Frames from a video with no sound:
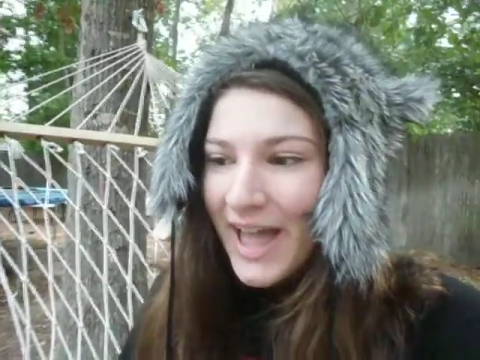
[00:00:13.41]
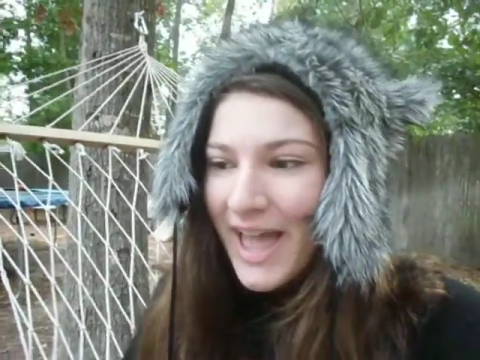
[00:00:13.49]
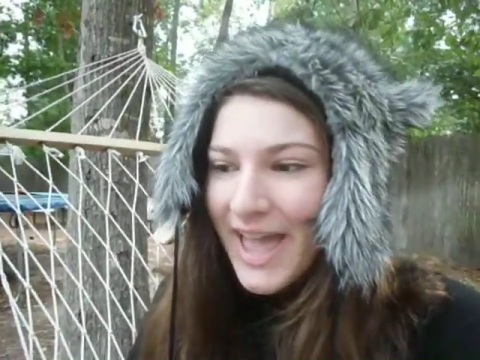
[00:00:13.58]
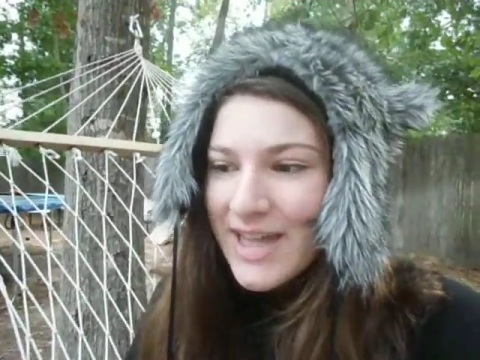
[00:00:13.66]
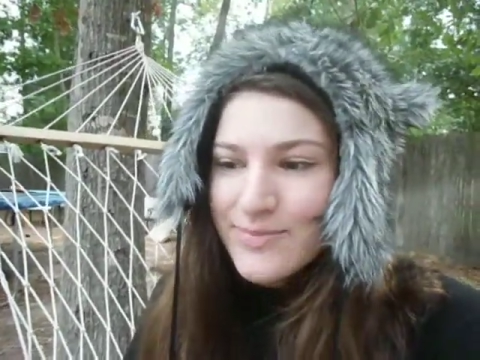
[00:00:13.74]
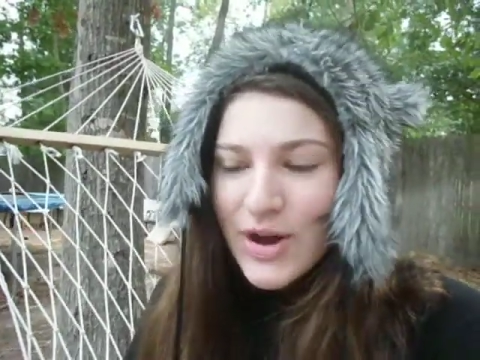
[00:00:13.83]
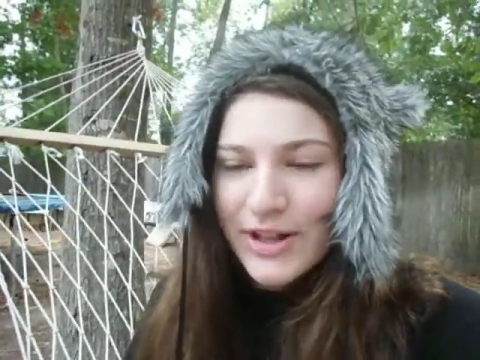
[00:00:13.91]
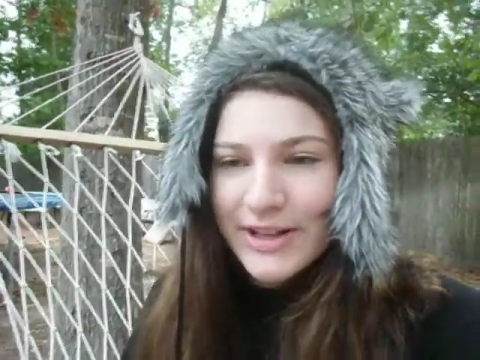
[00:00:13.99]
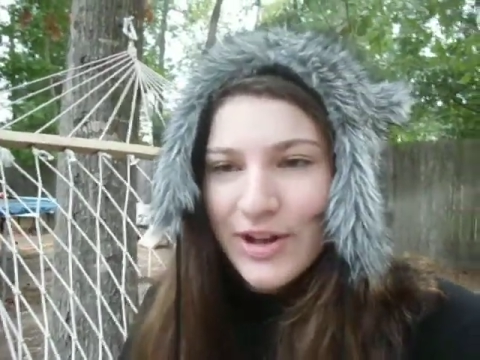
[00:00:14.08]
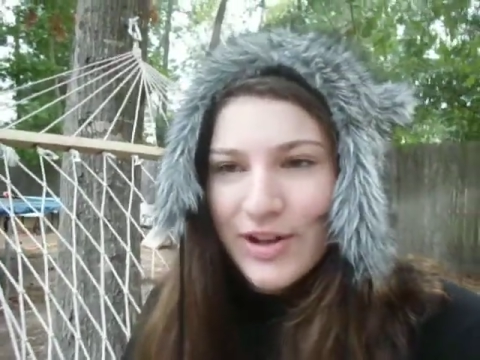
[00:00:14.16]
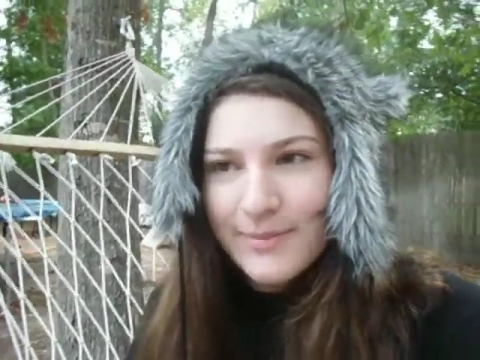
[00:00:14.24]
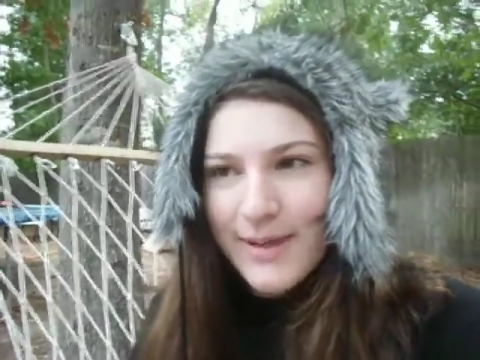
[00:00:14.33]
and Molly
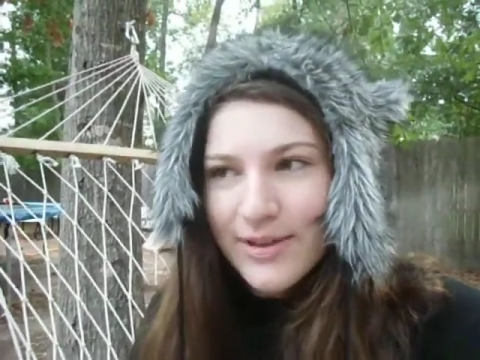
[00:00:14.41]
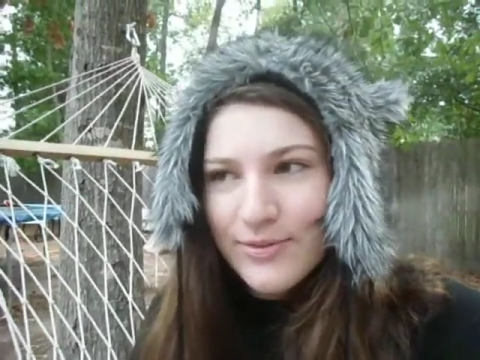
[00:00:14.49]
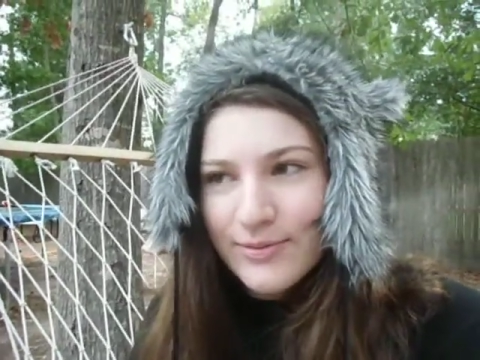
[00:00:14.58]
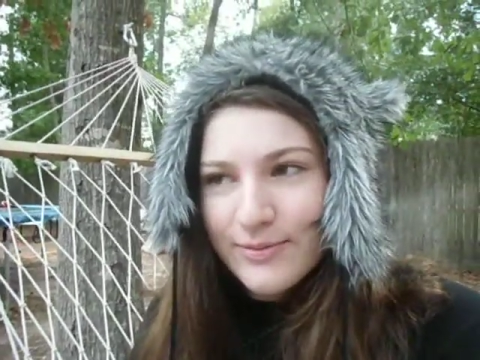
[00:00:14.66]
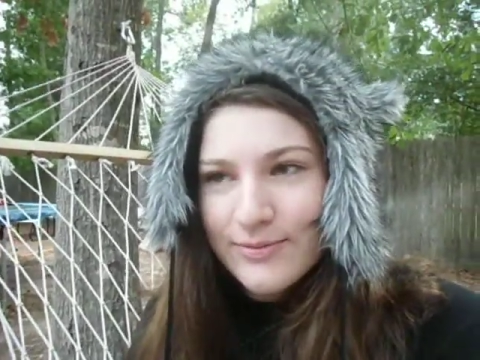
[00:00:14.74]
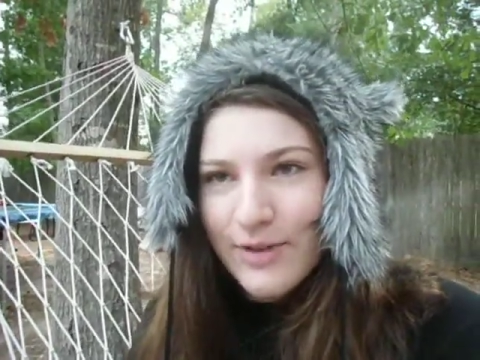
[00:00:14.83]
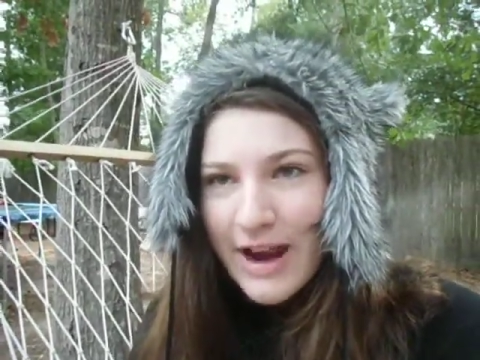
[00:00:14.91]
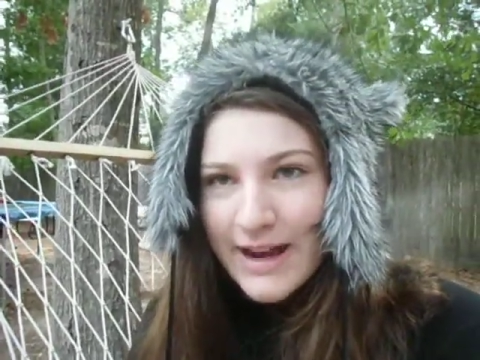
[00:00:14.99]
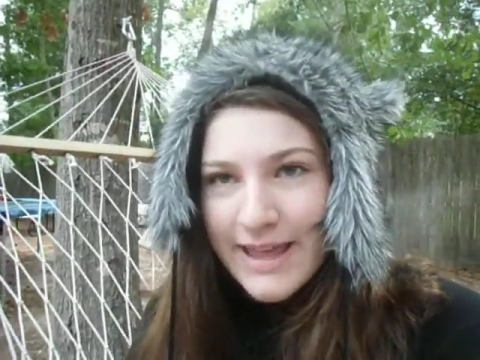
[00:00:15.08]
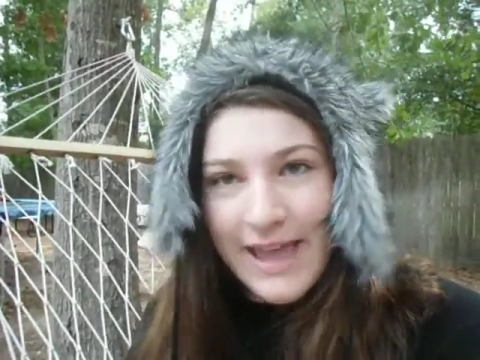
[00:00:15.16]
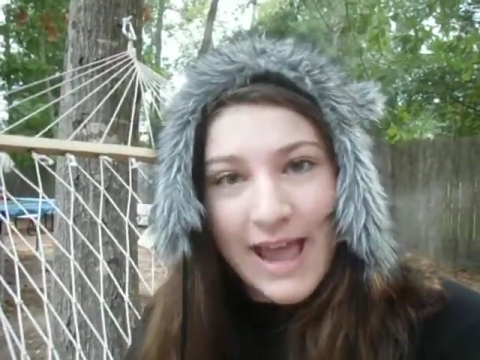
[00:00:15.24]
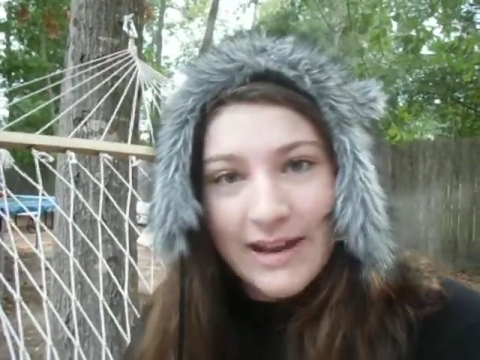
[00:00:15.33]
called my writing,
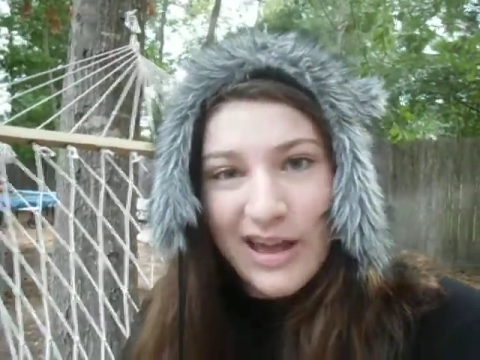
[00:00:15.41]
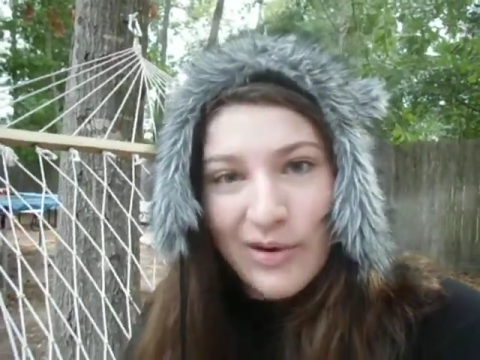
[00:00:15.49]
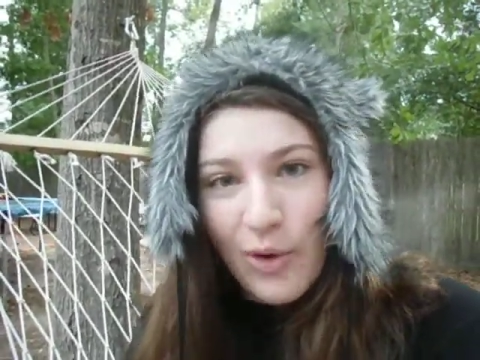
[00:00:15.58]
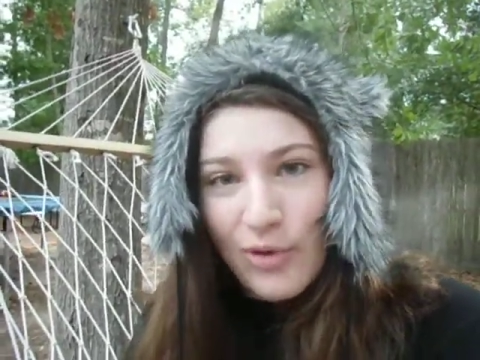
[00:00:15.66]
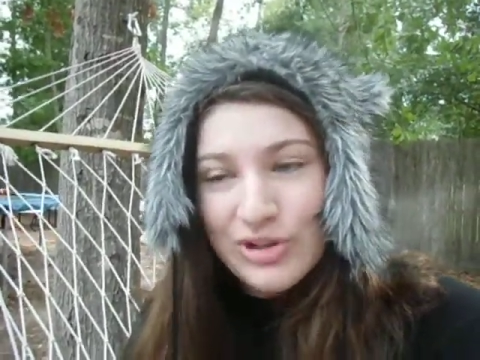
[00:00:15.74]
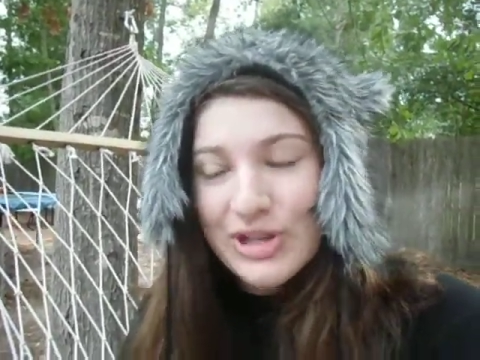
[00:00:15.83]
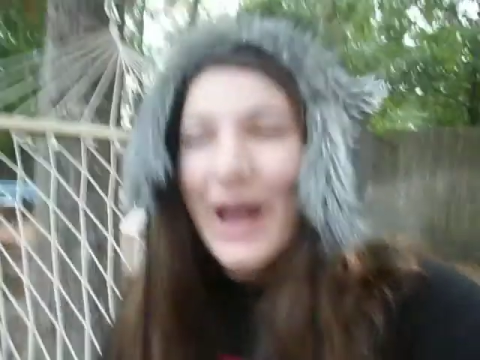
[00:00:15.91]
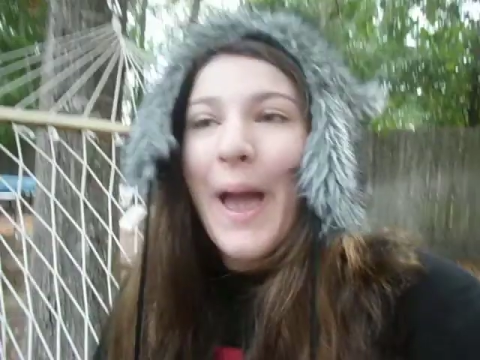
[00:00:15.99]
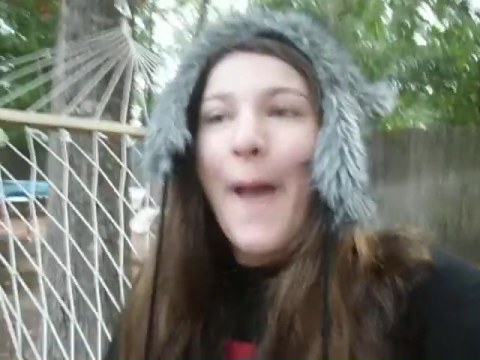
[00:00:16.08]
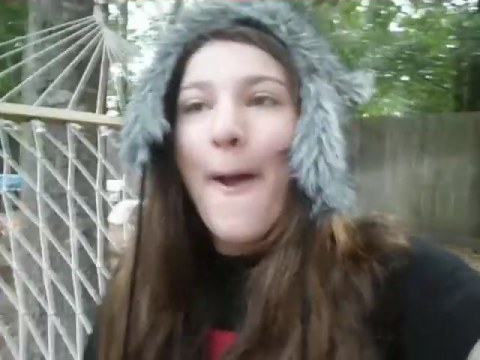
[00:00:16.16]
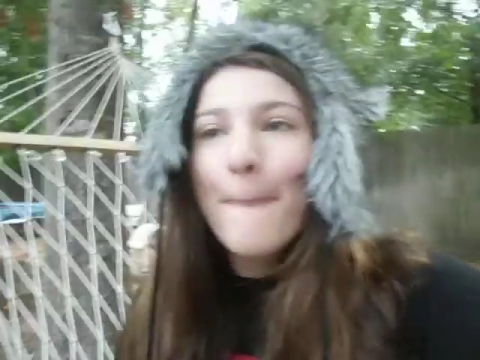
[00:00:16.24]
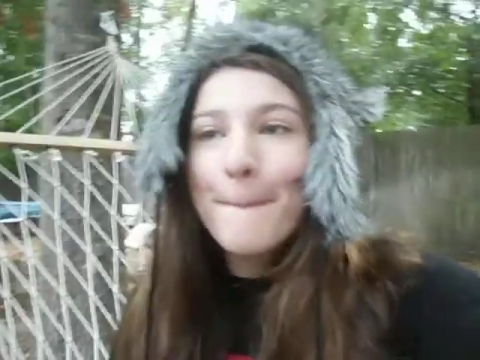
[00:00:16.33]
and I quote,
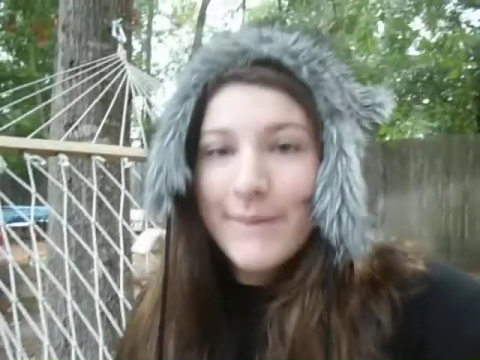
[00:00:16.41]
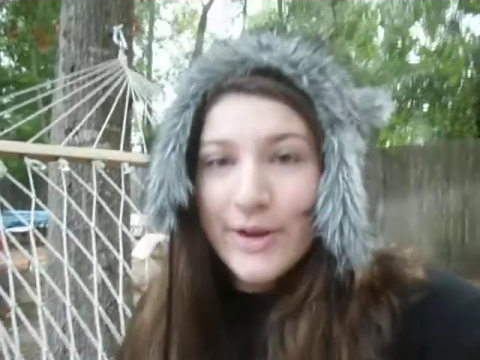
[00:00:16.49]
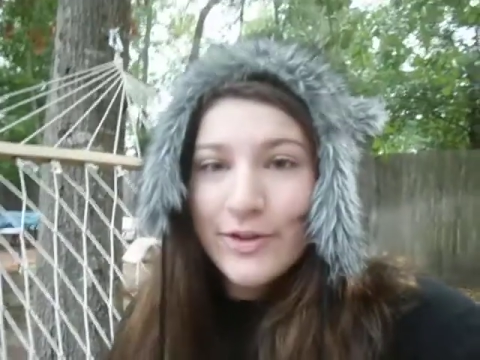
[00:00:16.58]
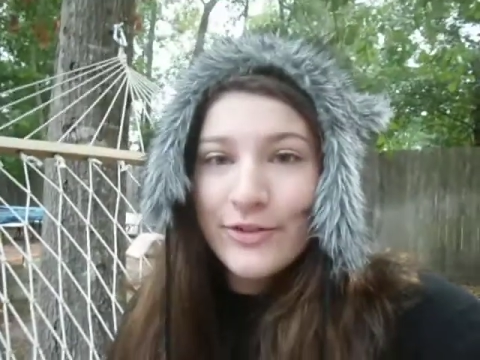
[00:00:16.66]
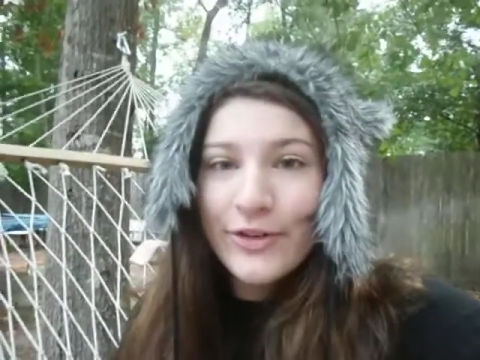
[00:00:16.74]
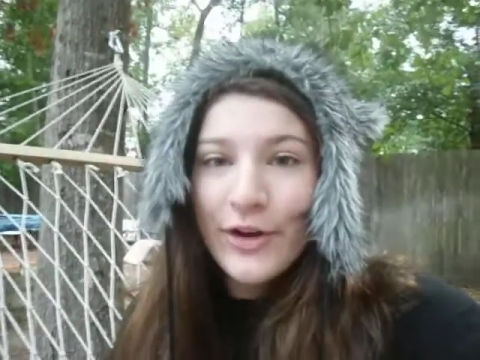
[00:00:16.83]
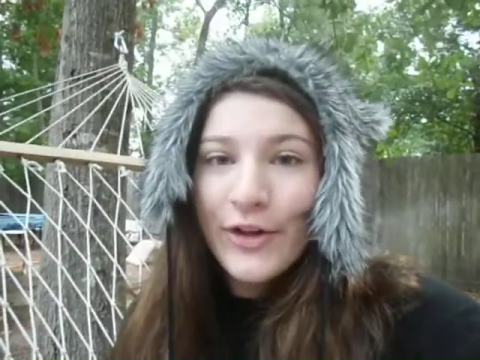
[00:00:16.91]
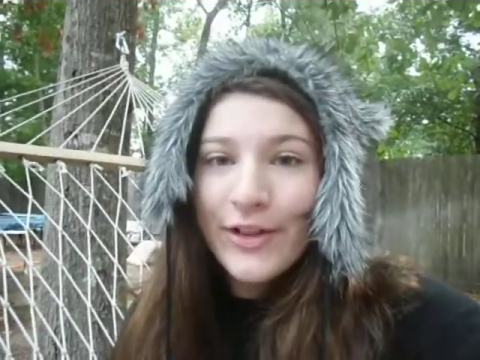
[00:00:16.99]
beautiful.